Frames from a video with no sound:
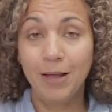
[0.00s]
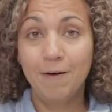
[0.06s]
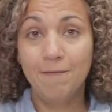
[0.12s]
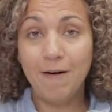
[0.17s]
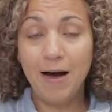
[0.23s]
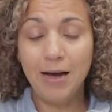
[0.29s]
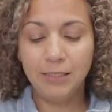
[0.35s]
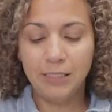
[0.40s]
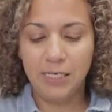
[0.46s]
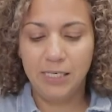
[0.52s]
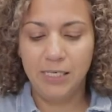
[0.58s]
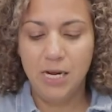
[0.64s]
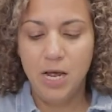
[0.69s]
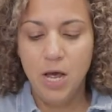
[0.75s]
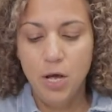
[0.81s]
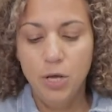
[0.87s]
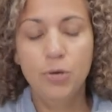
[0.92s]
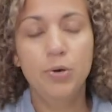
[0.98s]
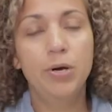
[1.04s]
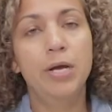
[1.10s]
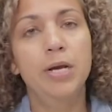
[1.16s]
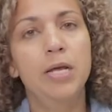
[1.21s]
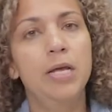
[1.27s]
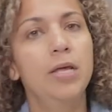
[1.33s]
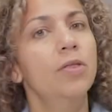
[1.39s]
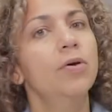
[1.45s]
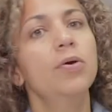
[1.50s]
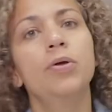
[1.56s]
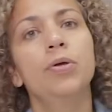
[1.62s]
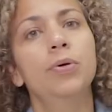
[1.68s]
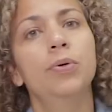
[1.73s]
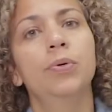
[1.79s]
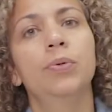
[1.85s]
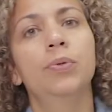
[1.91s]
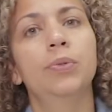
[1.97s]
fondant, you can either
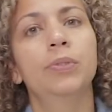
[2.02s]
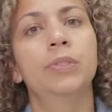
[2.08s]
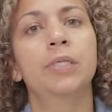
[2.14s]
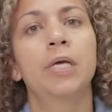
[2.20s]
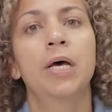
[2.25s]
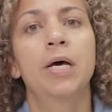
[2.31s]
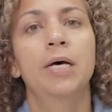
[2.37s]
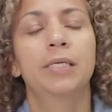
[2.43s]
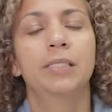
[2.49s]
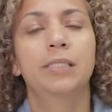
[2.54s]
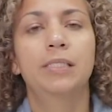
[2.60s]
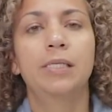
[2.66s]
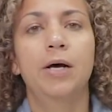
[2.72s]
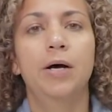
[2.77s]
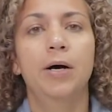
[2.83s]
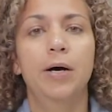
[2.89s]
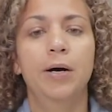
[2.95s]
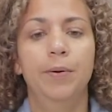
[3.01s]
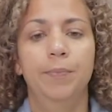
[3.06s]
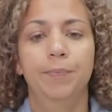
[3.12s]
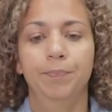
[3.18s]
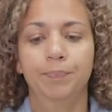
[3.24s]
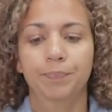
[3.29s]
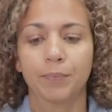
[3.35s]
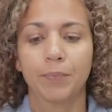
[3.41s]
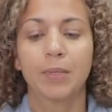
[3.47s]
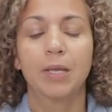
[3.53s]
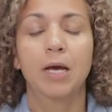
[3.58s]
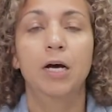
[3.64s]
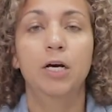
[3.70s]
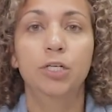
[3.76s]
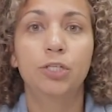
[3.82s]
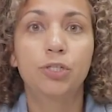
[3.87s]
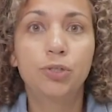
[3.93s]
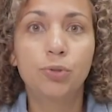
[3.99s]
use some
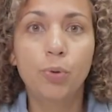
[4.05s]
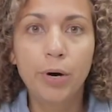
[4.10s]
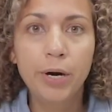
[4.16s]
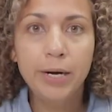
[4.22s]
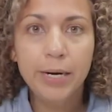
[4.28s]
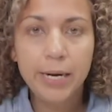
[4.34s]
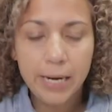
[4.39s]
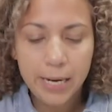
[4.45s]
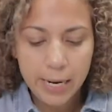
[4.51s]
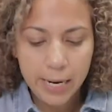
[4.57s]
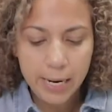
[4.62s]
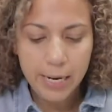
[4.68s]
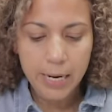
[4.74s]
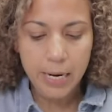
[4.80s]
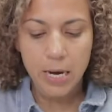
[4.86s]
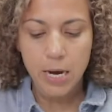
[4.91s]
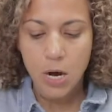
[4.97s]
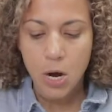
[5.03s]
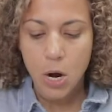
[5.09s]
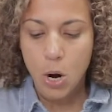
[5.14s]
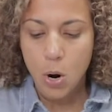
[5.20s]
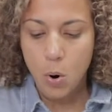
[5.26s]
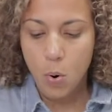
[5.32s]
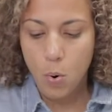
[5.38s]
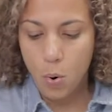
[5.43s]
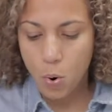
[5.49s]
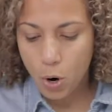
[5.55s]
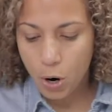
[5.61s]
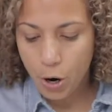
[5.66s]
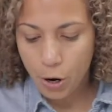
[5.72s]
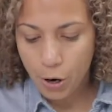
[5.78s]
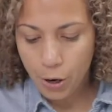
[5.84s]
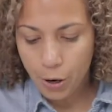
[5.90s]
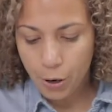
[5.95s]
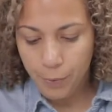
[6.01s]
shortening
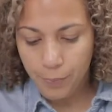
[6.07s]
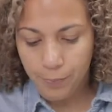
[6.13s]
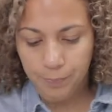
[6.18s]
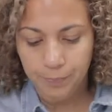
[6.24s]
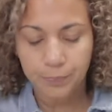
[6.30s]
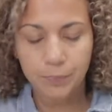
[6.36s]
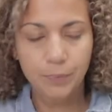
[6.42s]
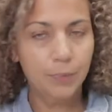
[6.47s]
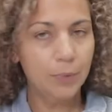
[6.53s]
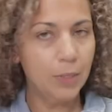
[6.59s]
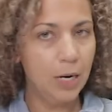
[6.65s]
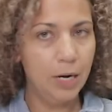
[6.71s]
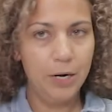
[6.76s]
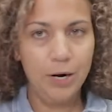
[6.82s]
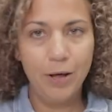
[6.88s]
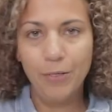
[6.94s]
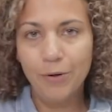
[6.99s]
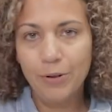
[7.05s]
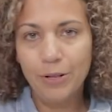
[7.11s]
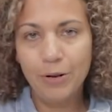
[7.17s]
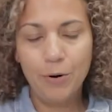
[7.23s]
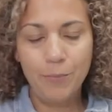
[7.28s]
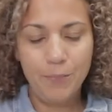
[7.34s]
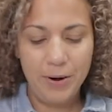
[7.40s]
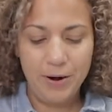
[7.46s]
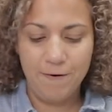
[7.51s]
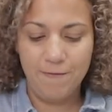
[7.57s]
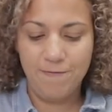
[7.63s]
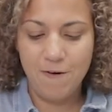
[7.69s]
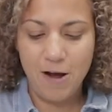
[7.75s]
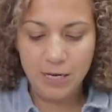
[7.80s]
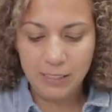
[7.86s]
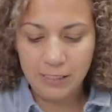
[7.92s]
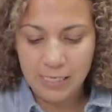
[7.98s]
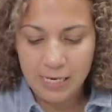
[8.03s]
or another little bit of
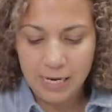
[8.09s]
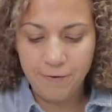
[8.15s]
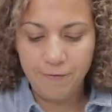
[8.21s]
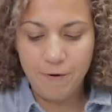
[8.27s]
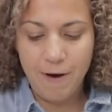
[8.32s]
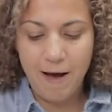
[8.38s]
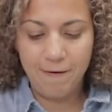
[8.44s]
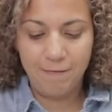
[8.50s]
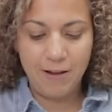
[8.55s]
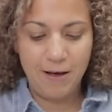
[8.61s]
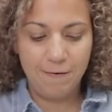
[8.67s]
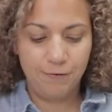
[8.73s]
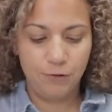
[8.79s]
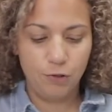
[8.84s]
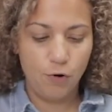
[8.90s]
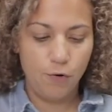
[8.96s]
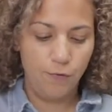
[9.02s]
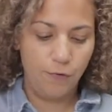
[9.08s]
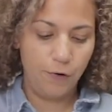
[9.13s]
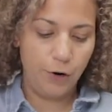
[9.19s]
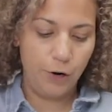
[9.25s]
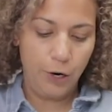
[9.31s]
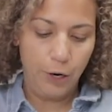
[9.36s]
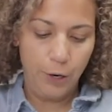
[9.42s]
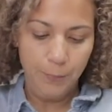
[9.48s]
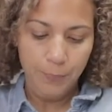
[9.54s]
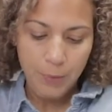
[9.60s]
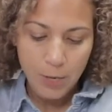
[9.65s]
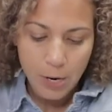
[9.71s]
frosting if you have leftover,